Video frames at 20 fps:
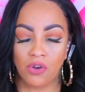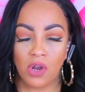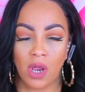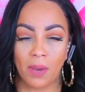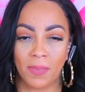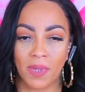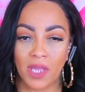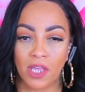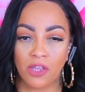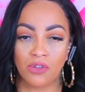You know
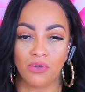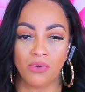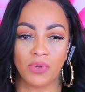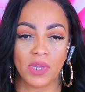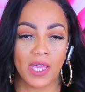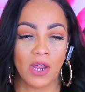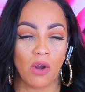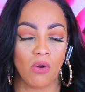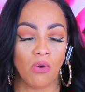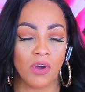what I mean? You
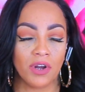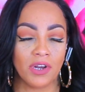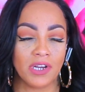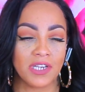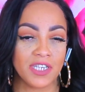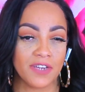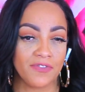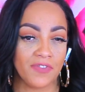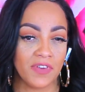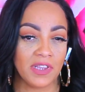can
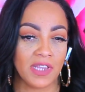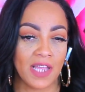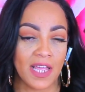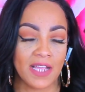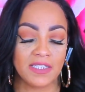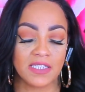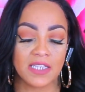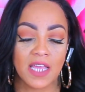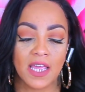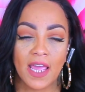order different
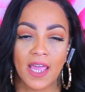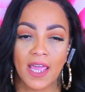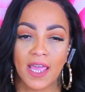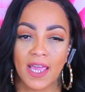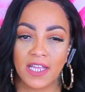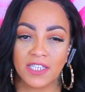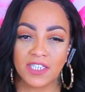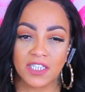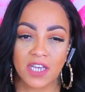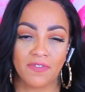lengths.
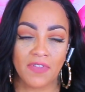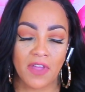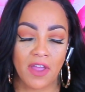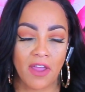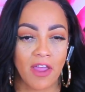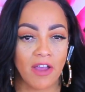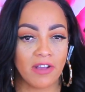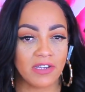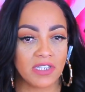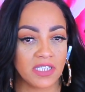Each of their
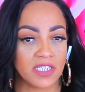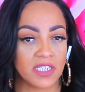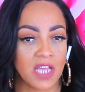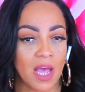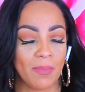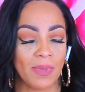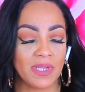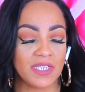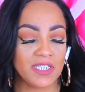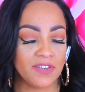hair does
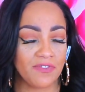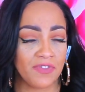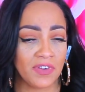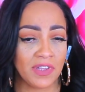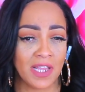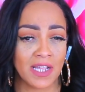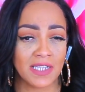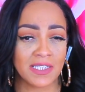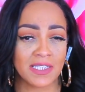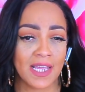come in
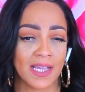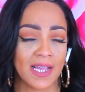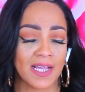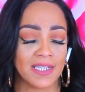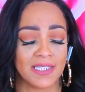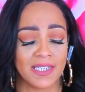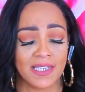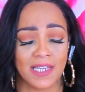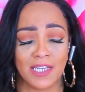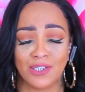different lengths. Like I
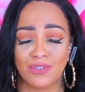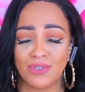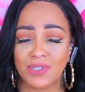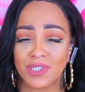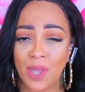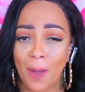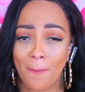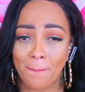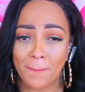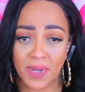said, they do
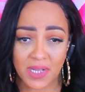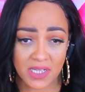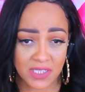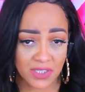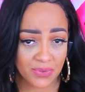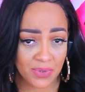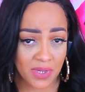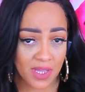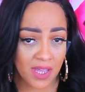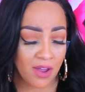sell
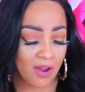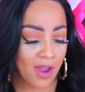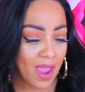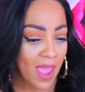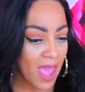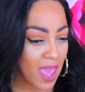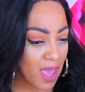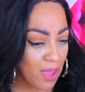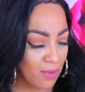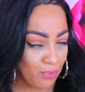bundle hair
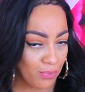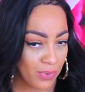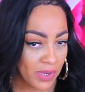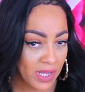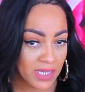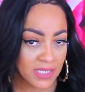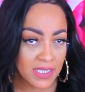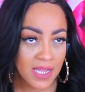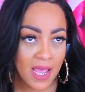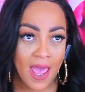and
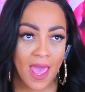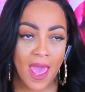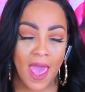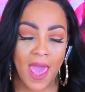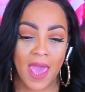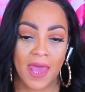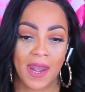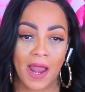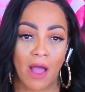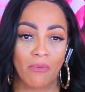wigs.
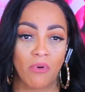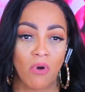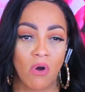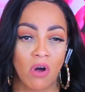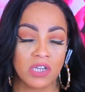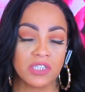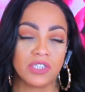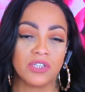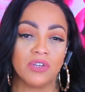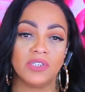And I will
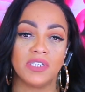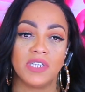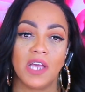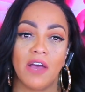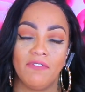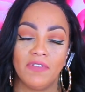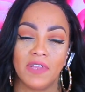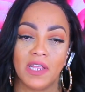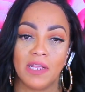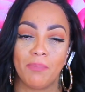also
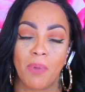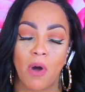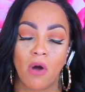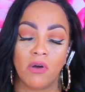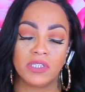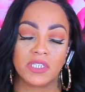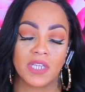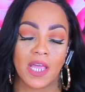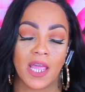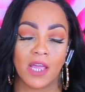definitely
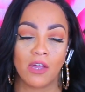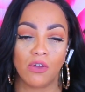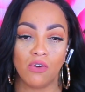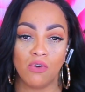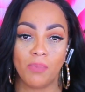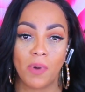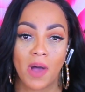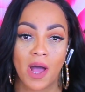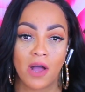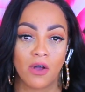post a
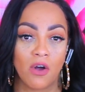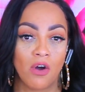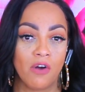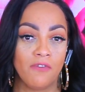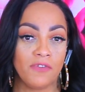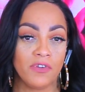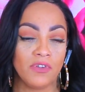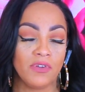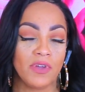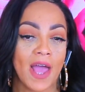coupon
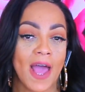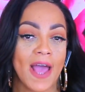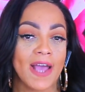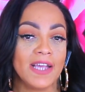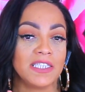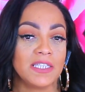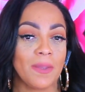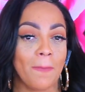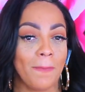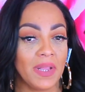code for you
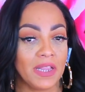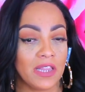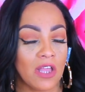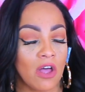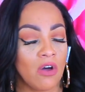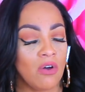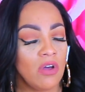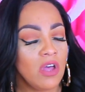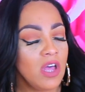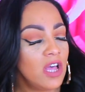guys
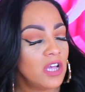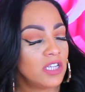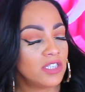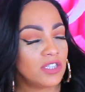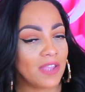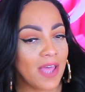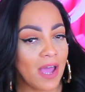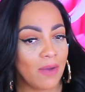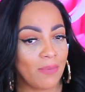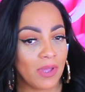below
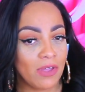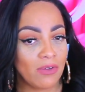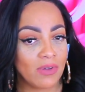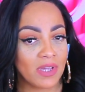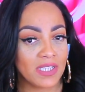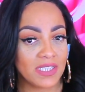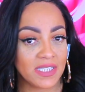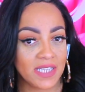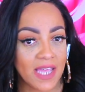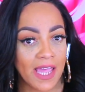so that way you
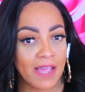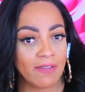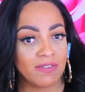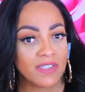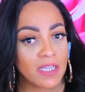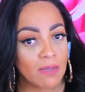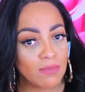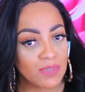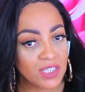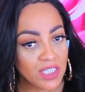can save
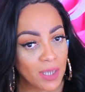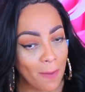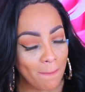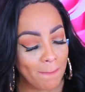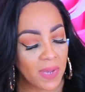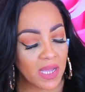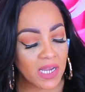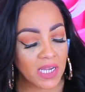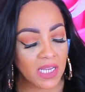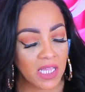some
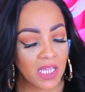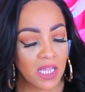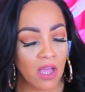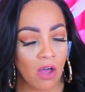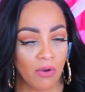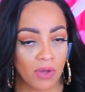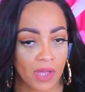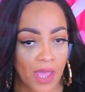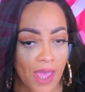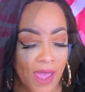money,
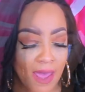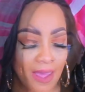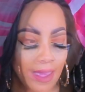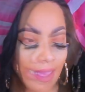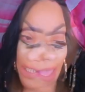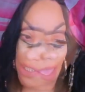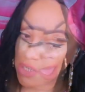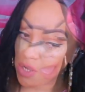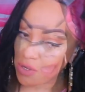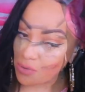okay?
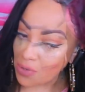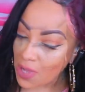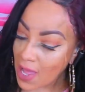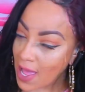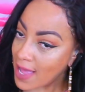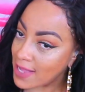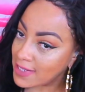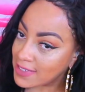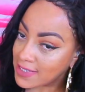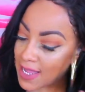So you
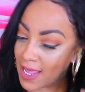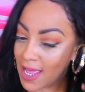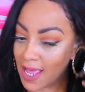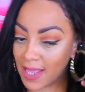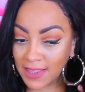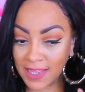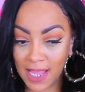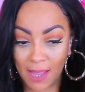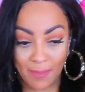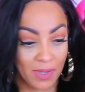guys,
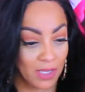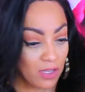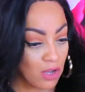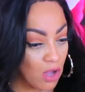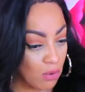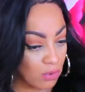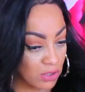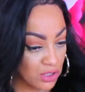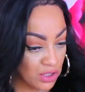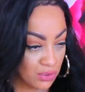let me
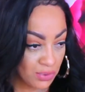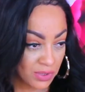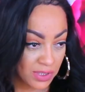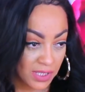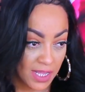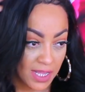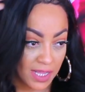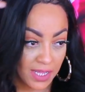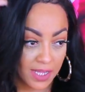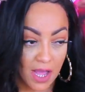know what you
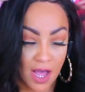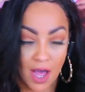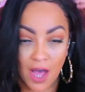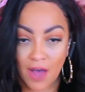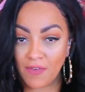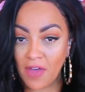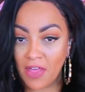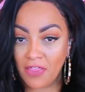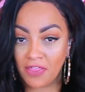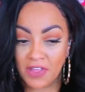think
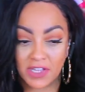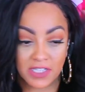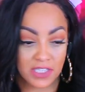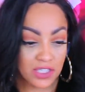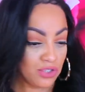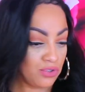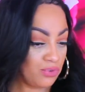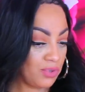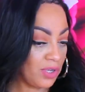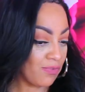of
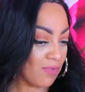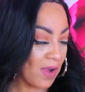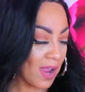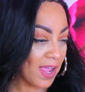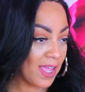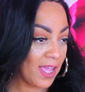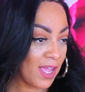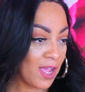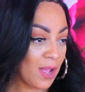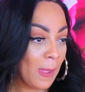this unit
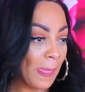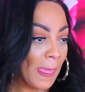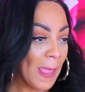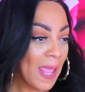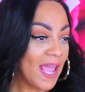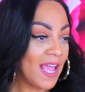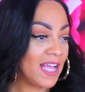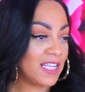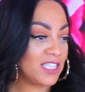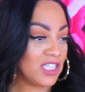right here.
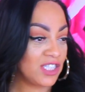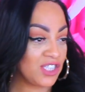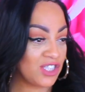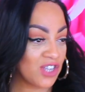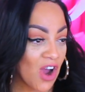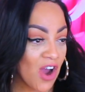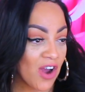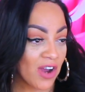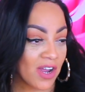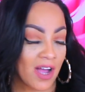It's a
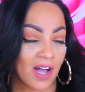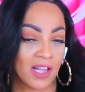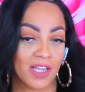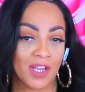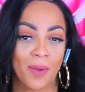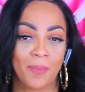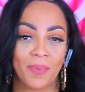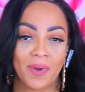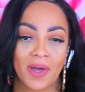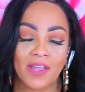dark
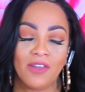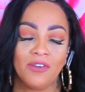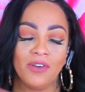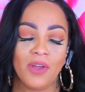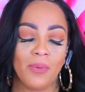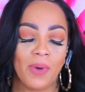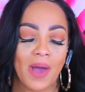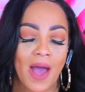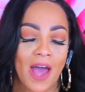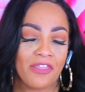color, but you
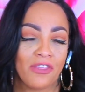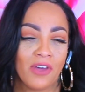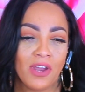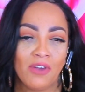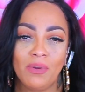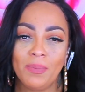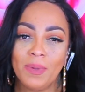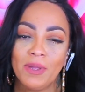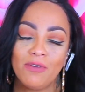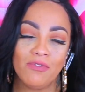know what? I thought
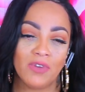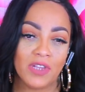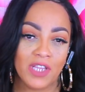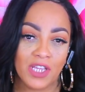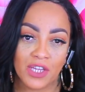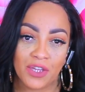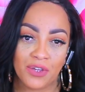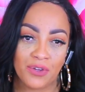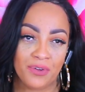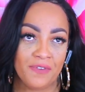it would be
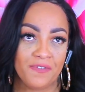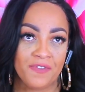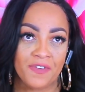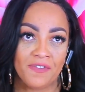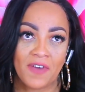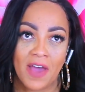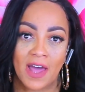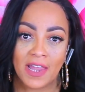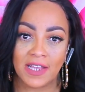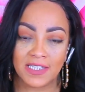really cute for
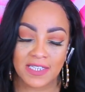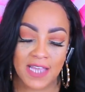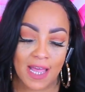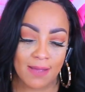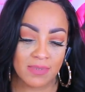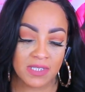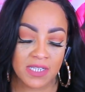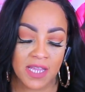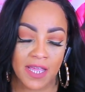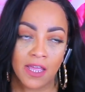
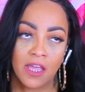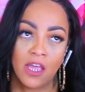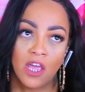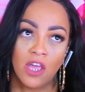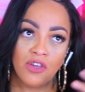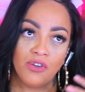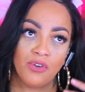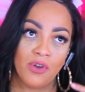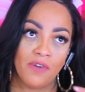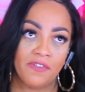Valentine's Day.
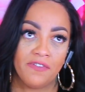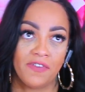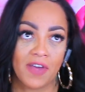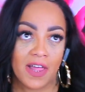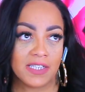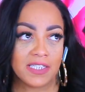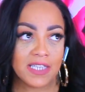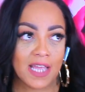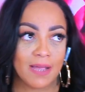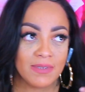You know, for
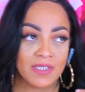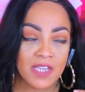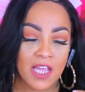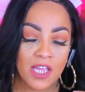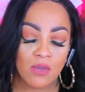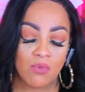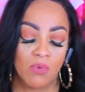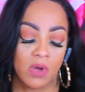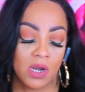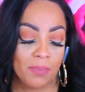Valentine's Day,
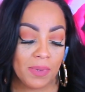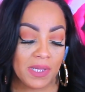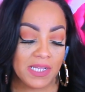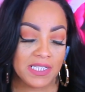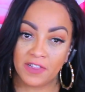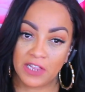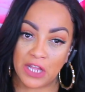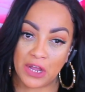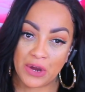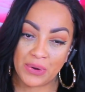you want to be
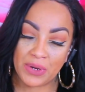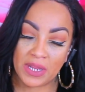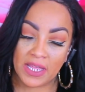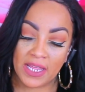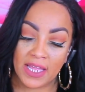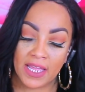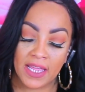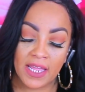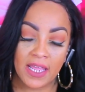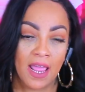
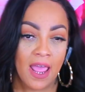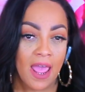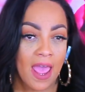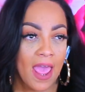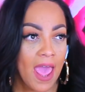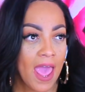flirty